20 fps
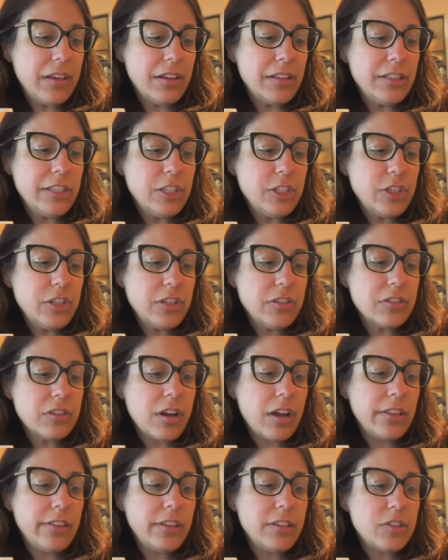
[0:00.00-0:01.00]
conditioner is
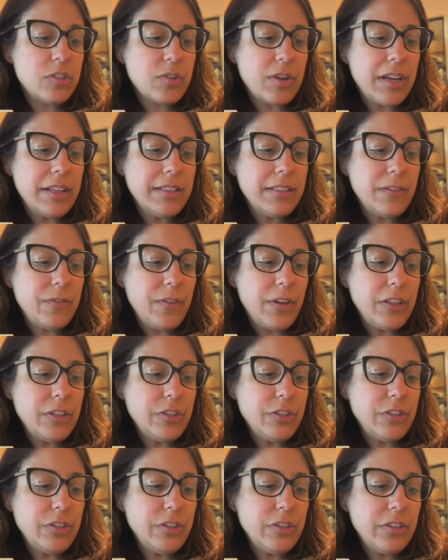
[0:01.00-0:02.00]
called the Strand
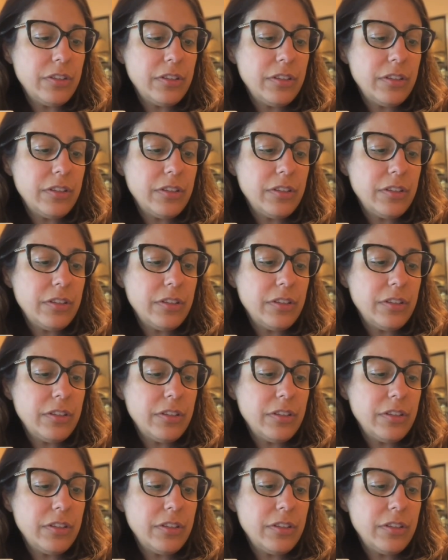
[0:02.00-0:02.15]
Defender